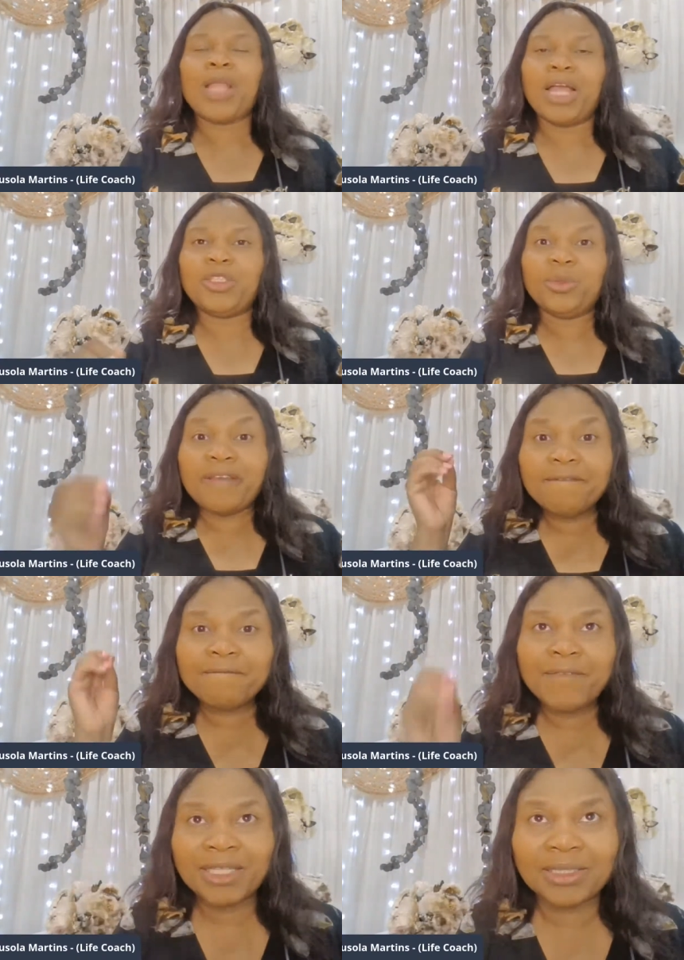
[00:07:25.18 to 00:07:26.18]
are you
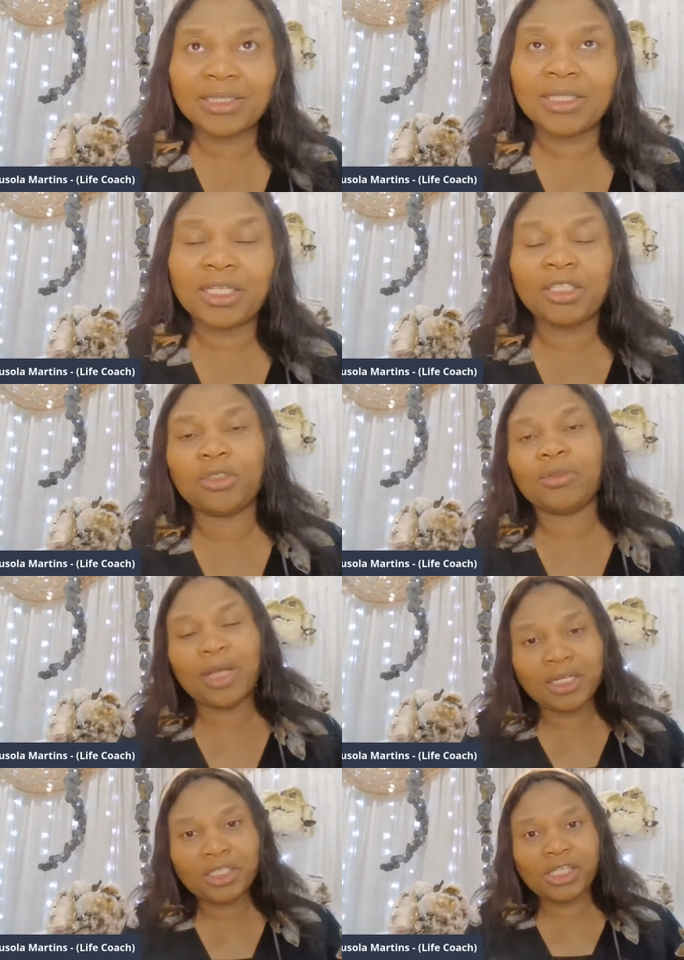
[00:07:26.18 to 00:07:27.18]
investing into
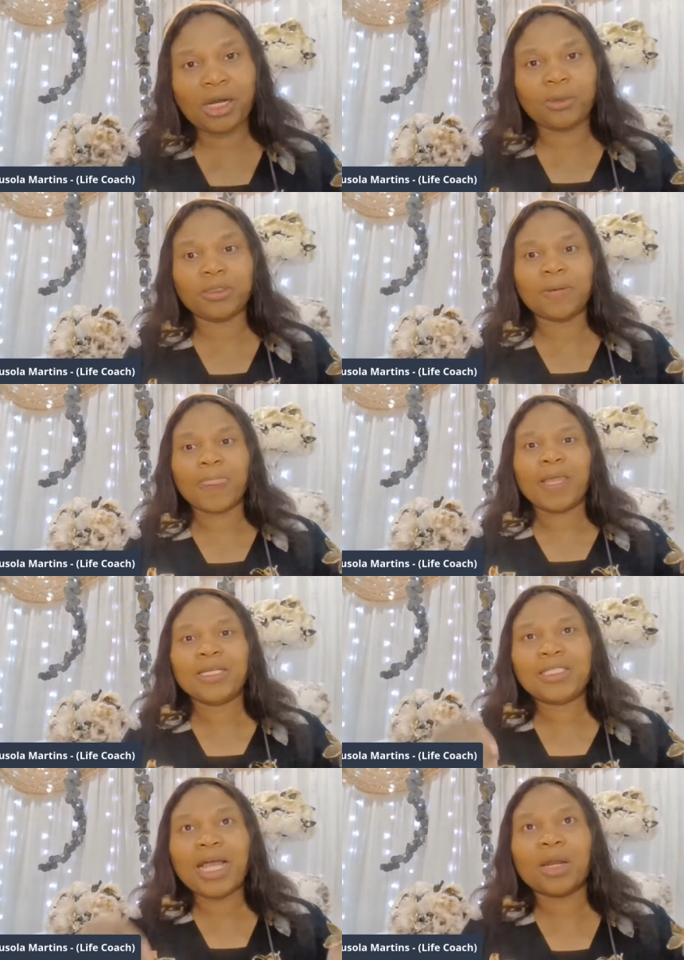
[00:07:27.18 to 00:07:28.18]
that child?
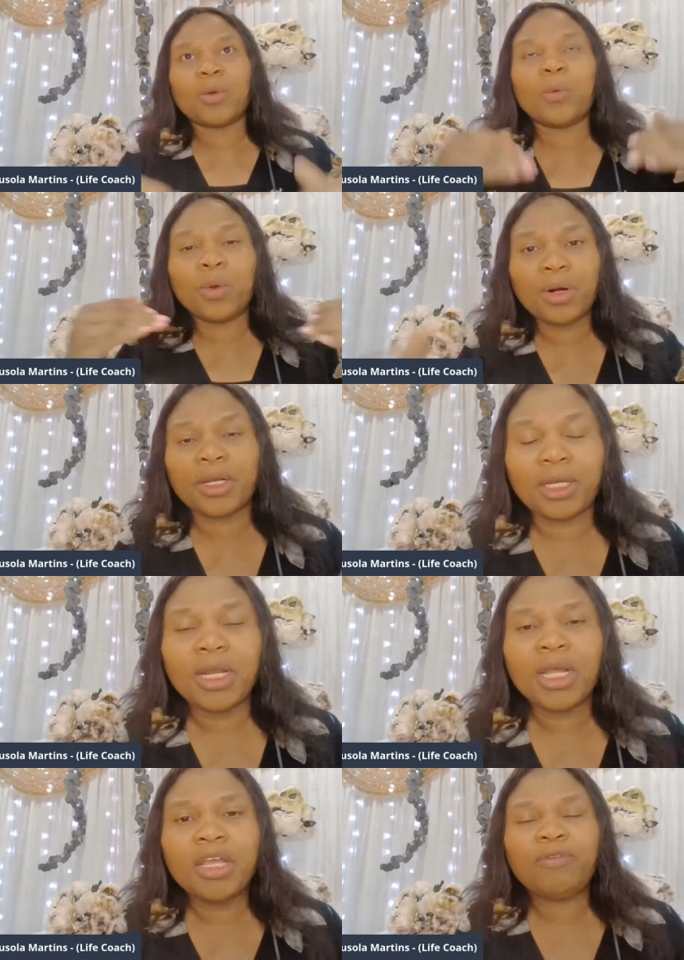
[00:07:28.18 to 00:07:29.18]
Start working.
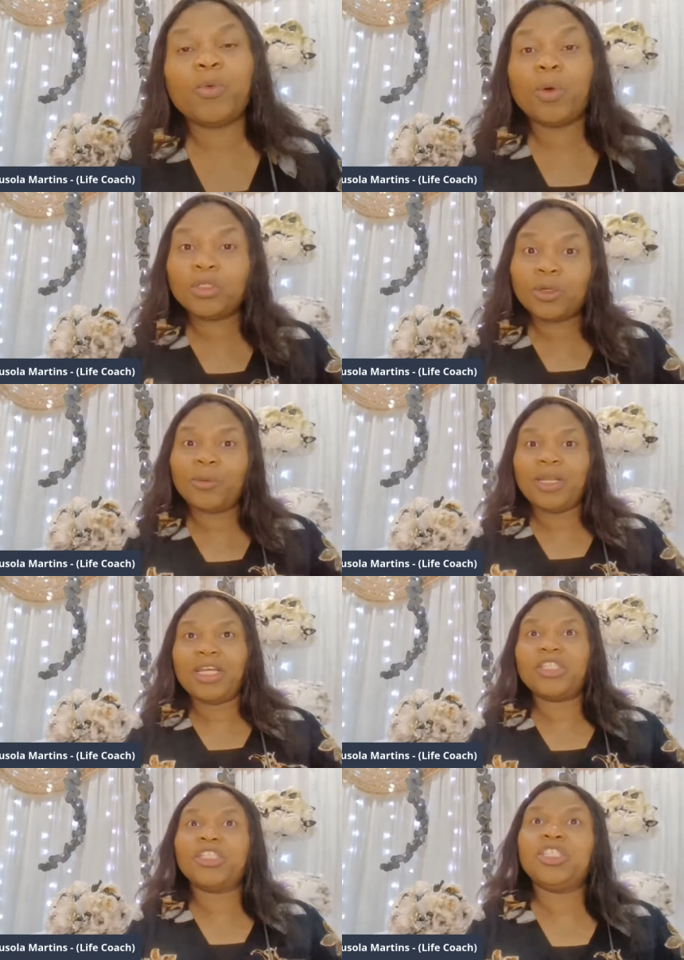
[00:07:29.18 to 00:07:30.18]
If you want your
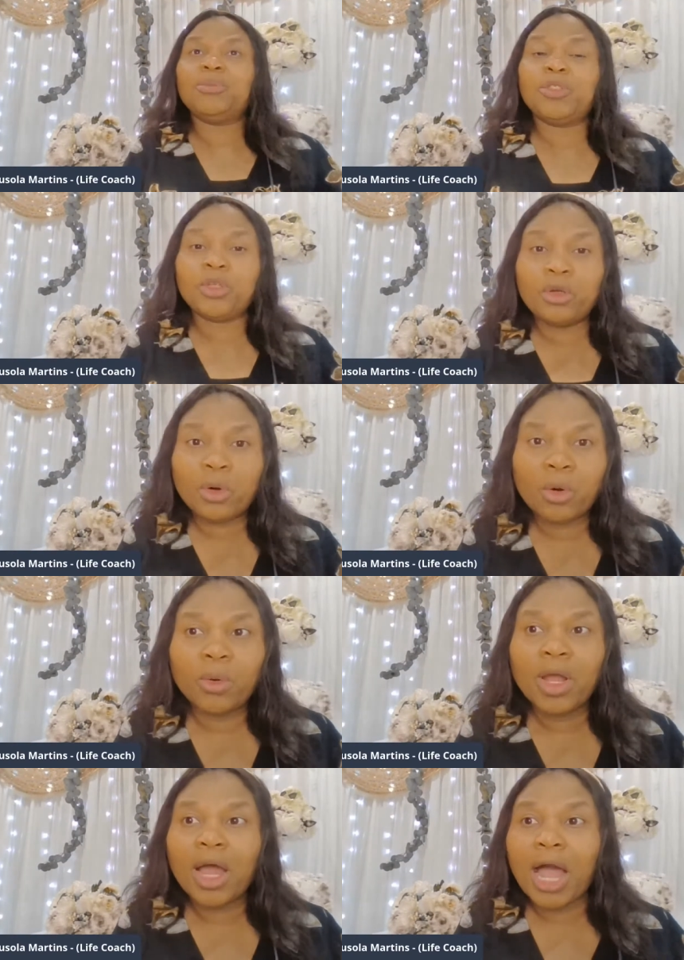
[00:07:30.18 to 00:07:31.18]
relationship to grow,
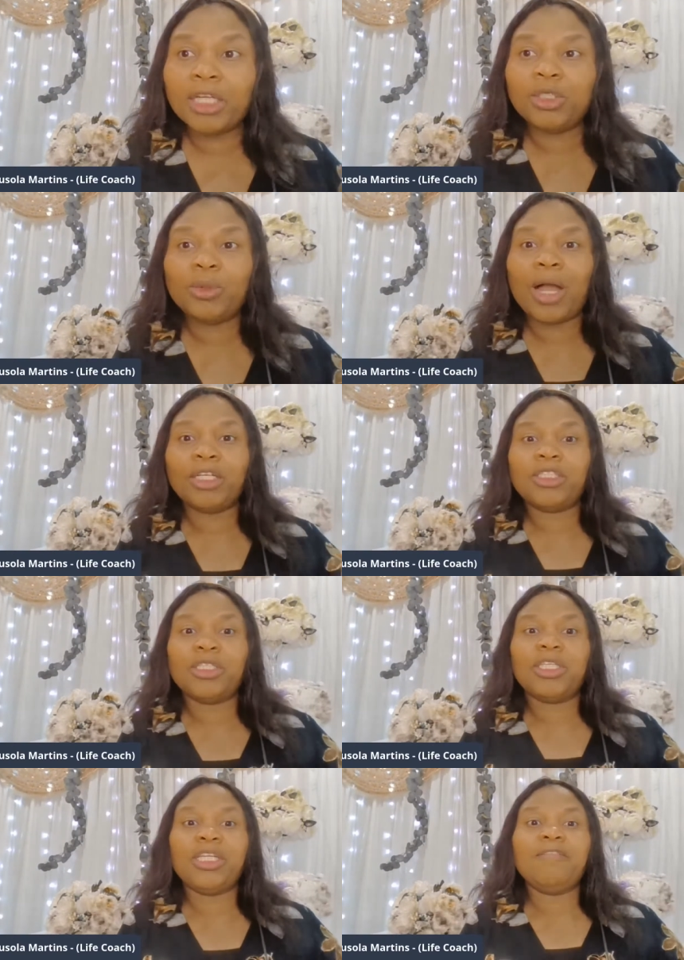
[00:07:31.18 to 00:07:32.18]
are you
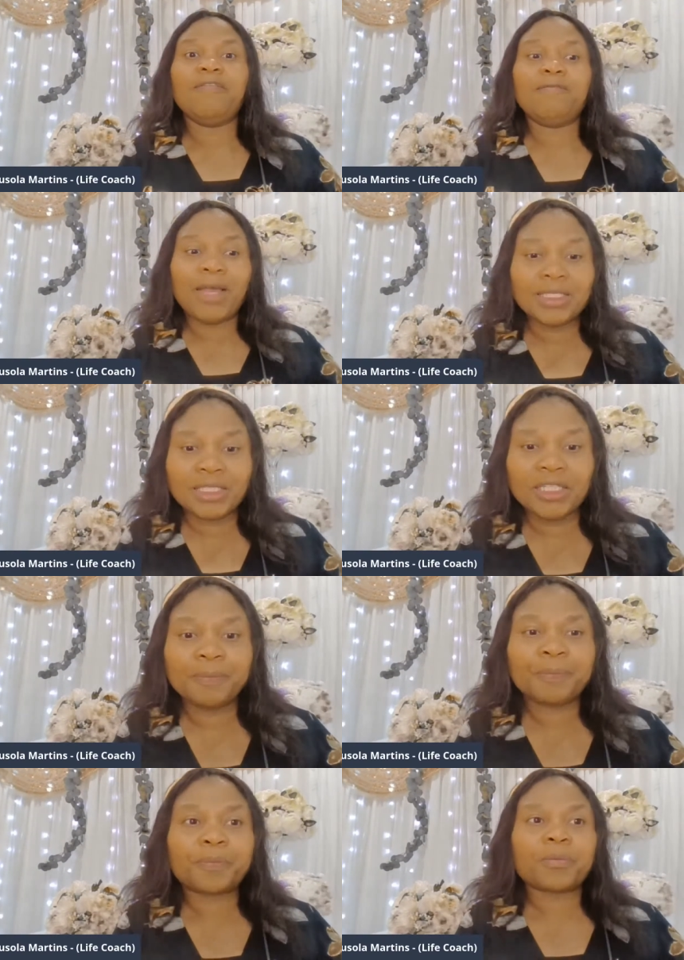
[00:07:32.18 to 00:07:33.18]
actually investing
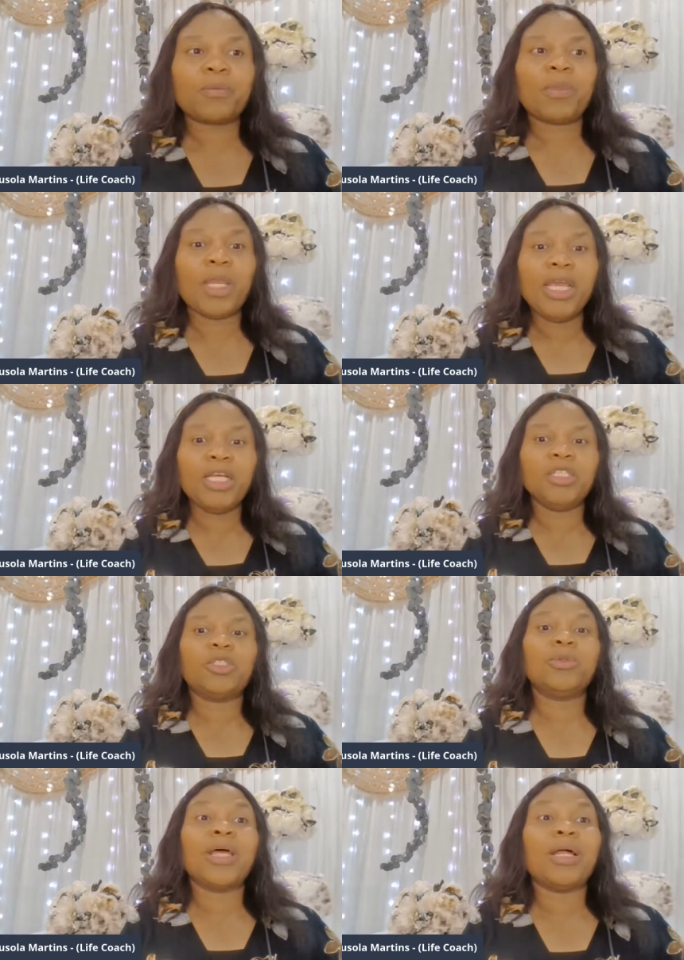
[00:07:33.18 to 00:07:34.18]

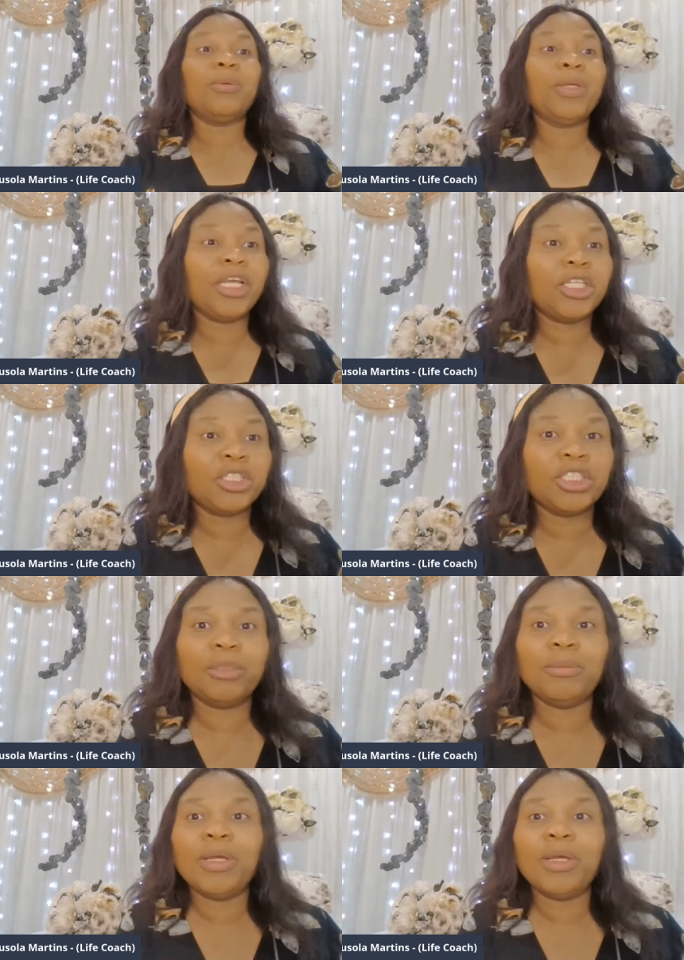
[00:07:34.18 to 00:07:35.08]
into that relationship,